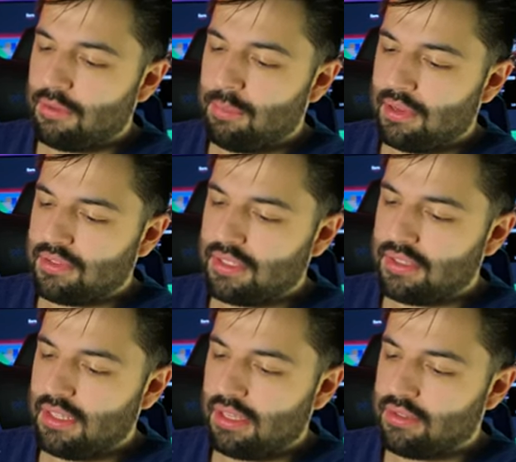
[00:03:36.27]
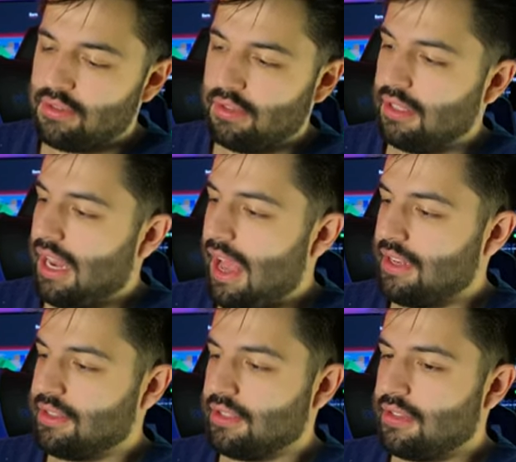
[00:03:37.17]
about 60 days until it
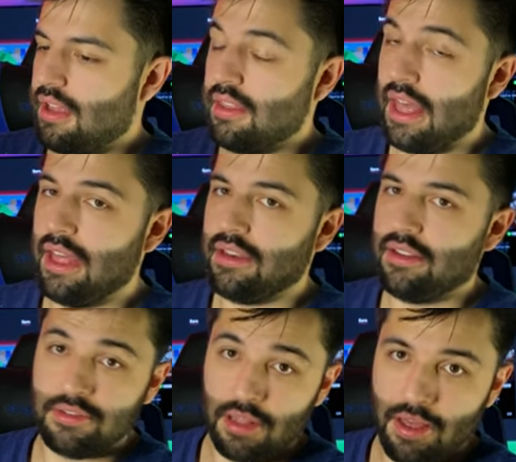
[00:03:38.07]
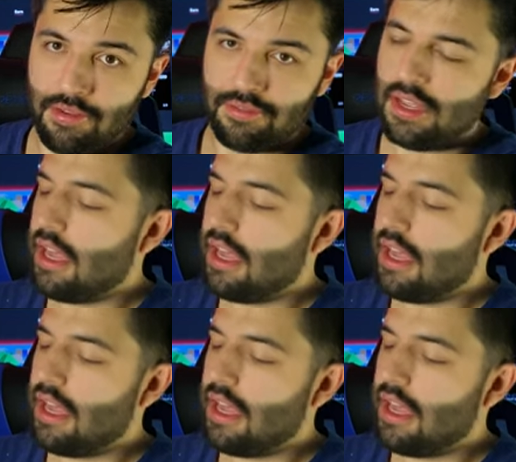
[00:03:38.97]
hatches. That is love.